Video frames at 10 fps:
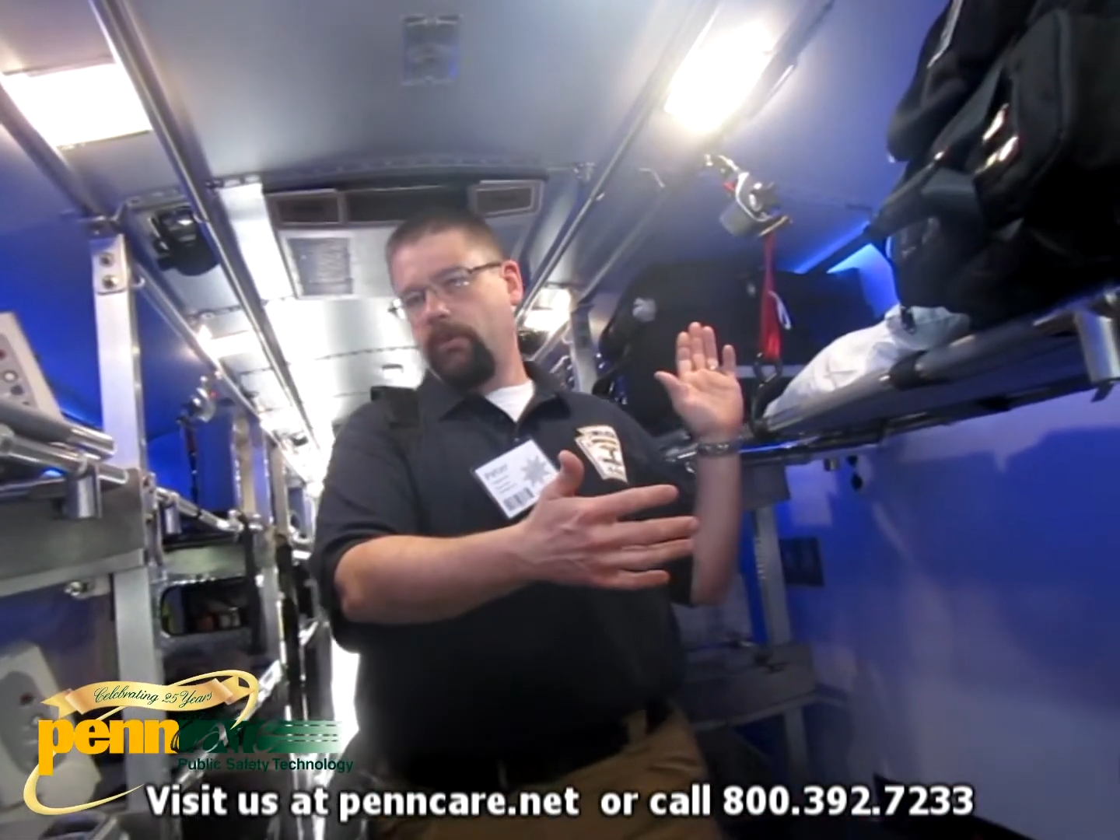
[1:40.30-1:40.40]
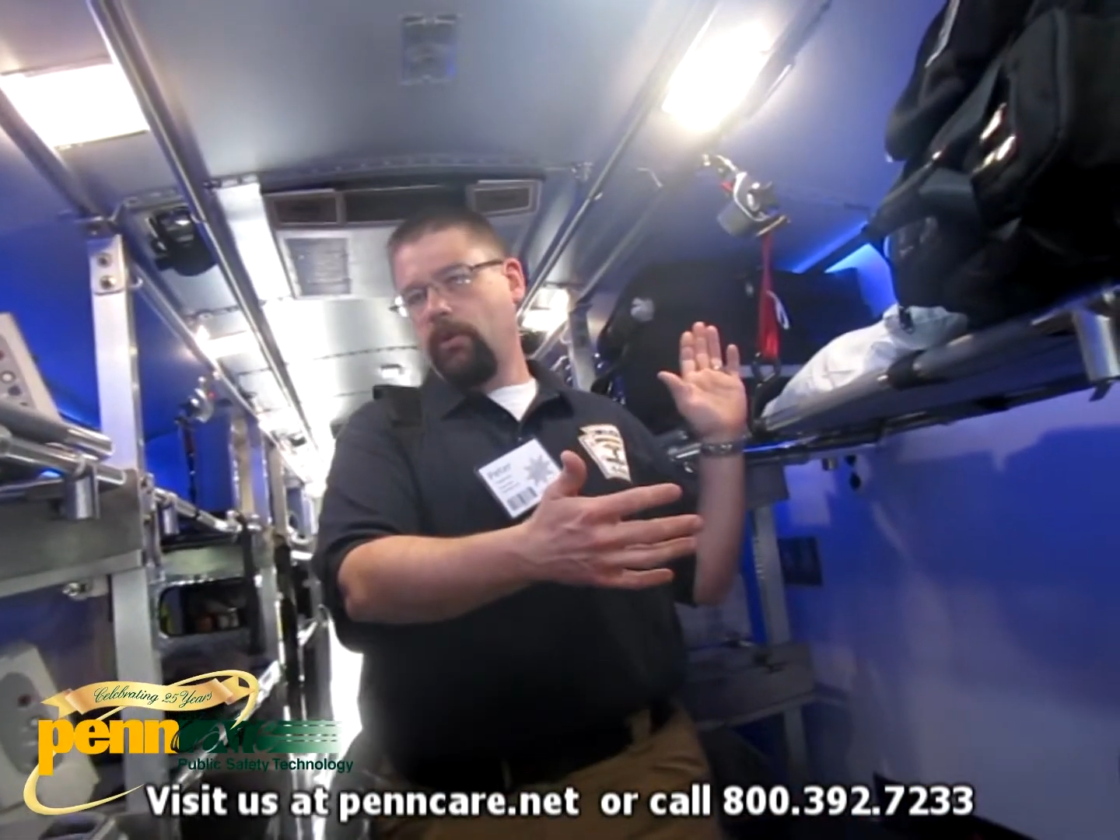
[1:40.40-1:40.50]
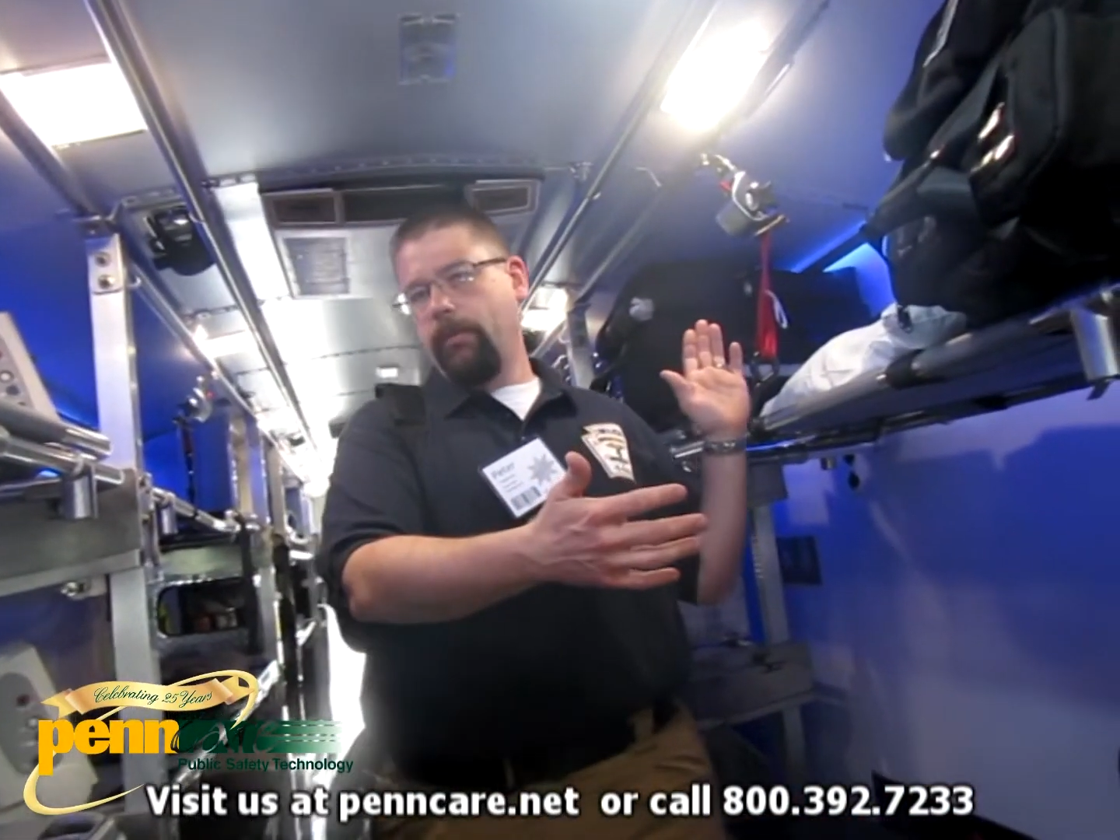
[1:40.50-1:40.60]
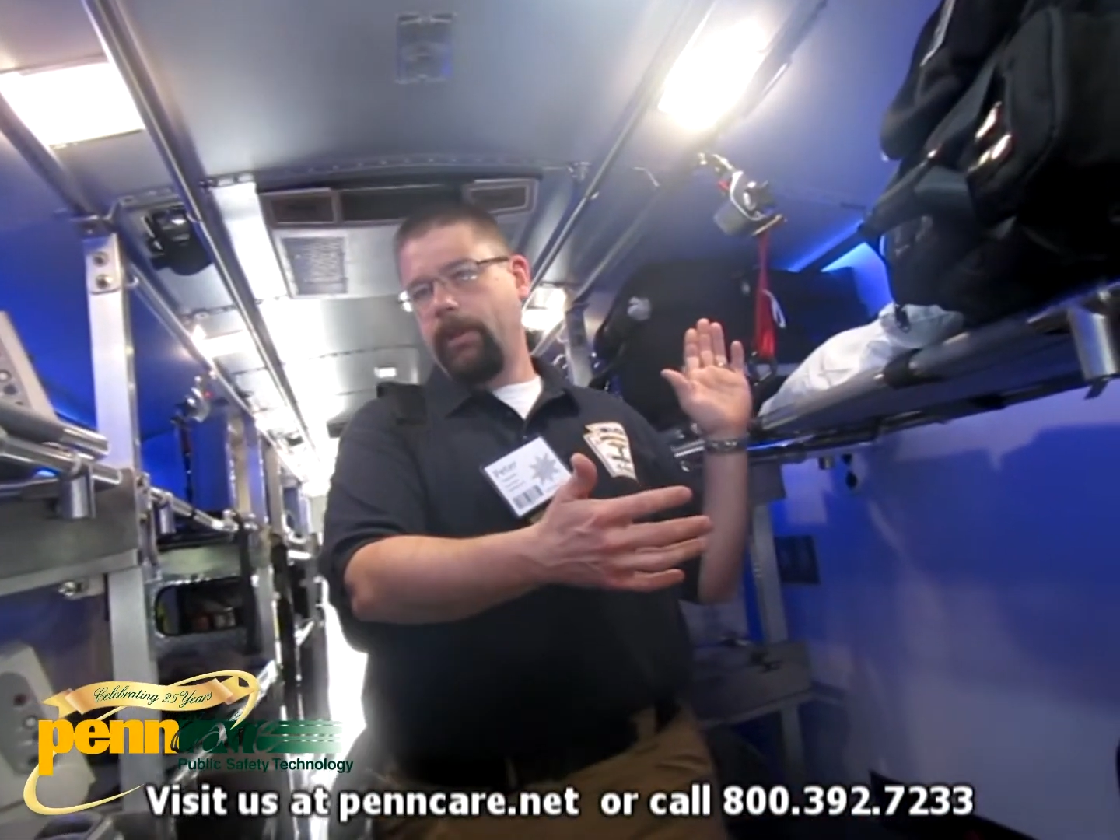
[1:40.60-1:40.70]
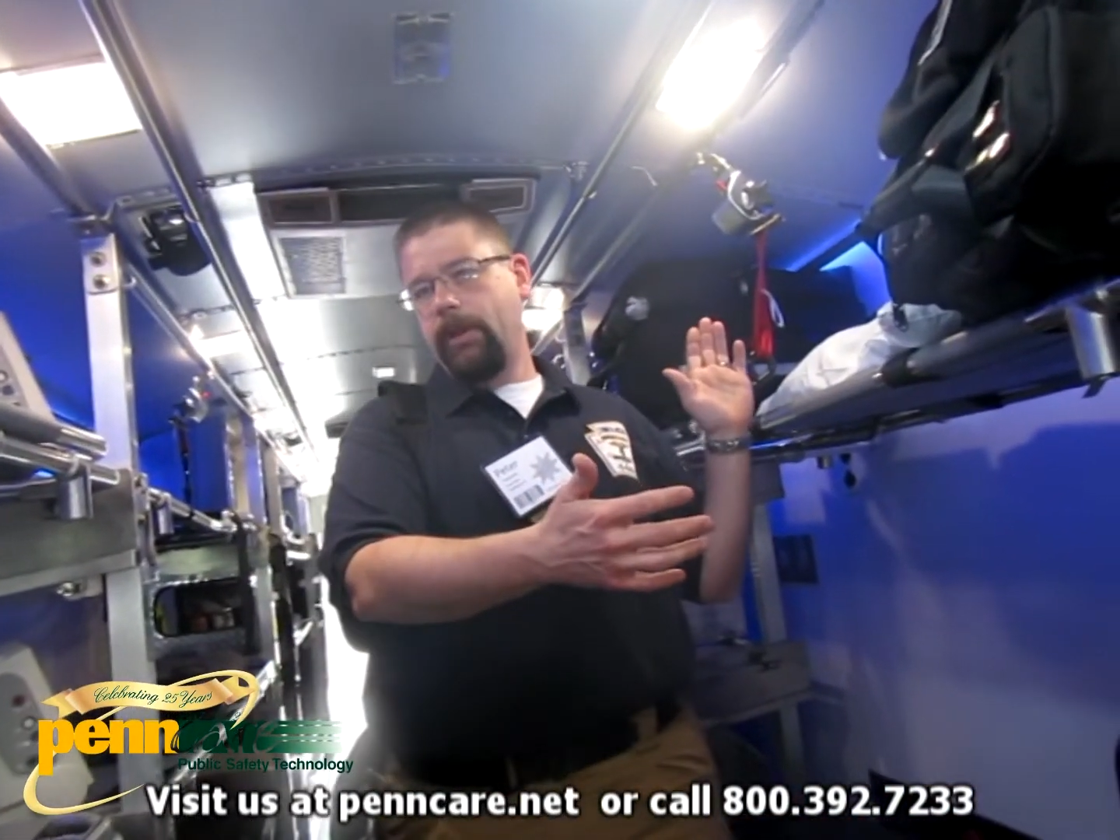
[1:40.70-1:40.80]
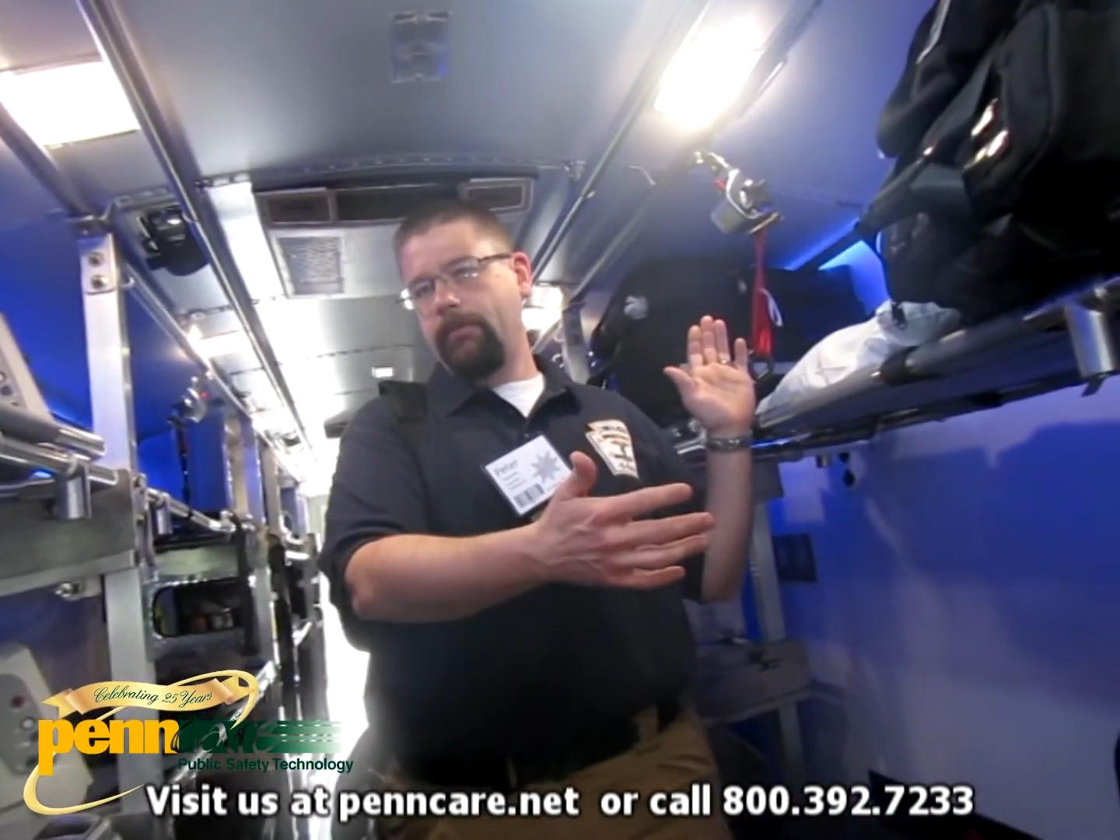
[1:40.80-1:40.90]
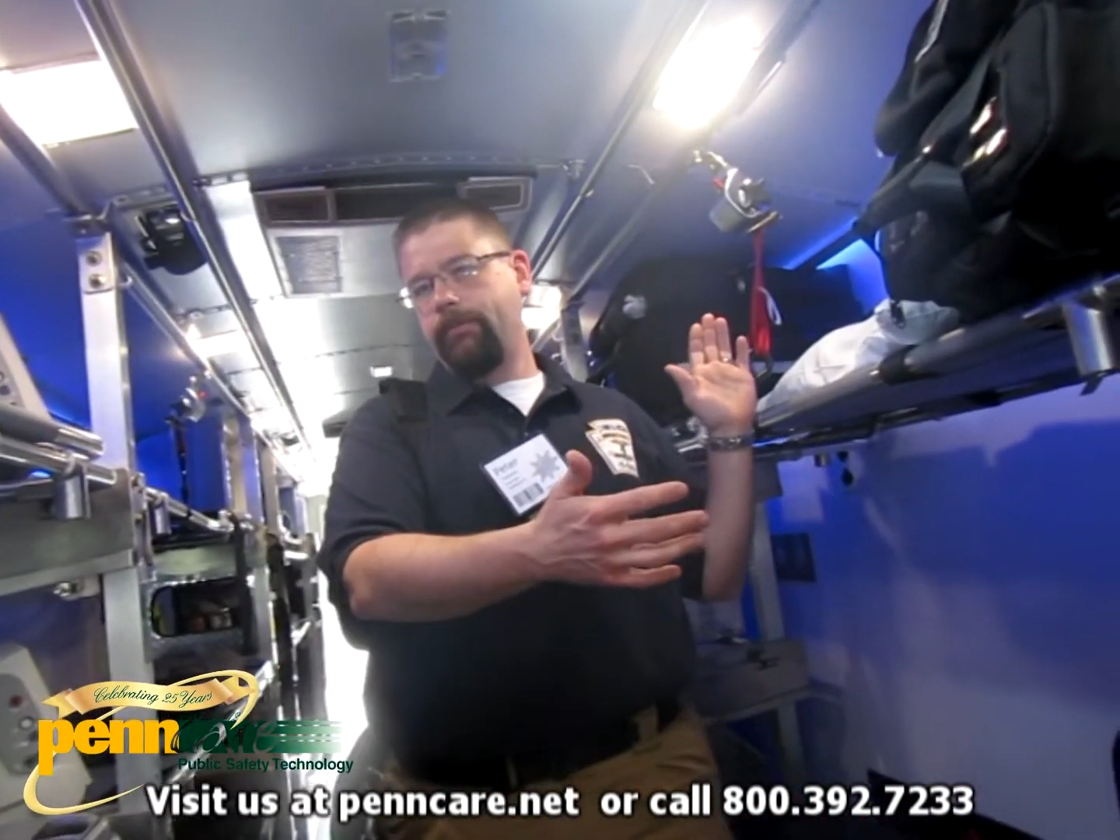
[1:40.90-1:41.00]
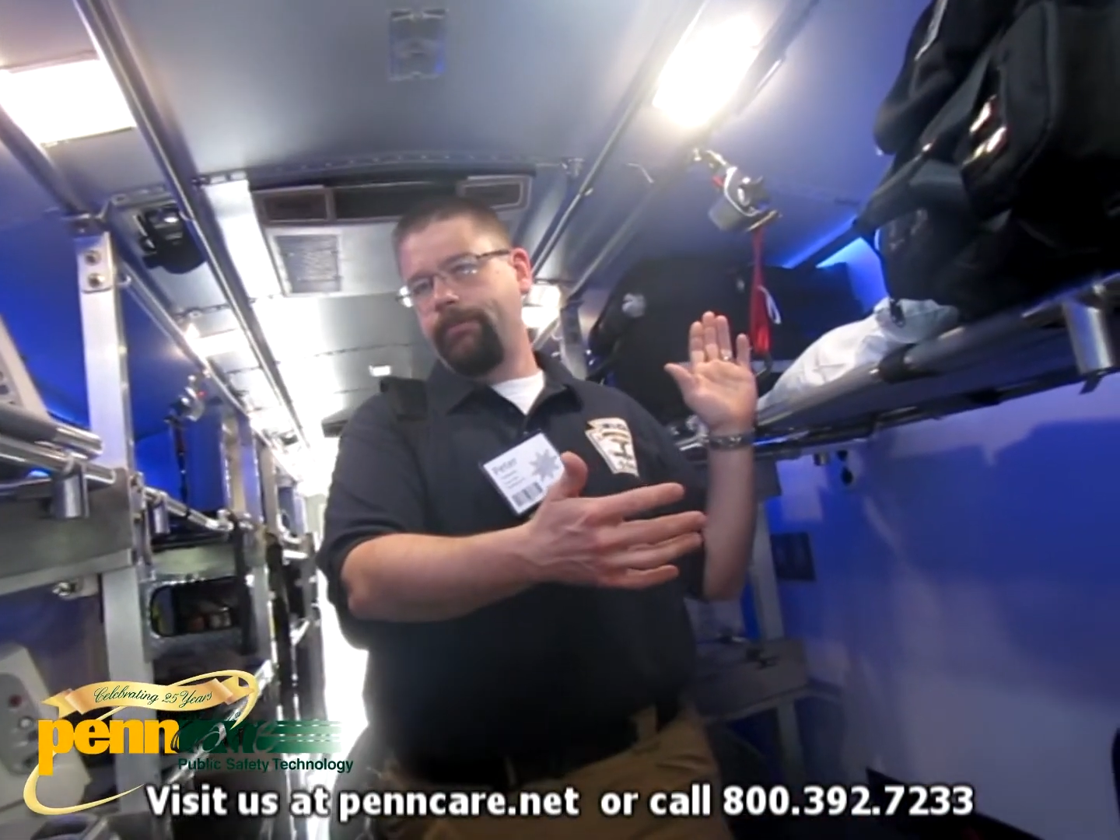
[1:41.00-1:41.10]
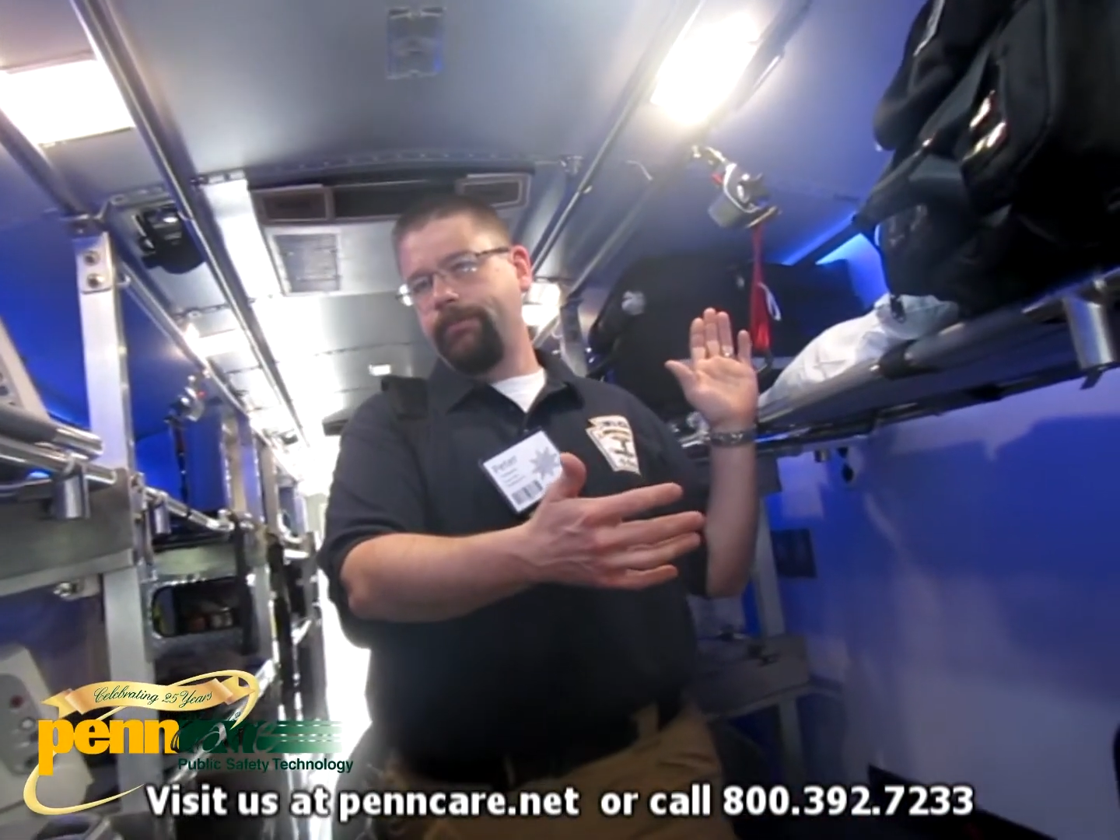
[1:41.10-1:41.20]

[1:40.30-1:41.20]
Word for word: of equipment in,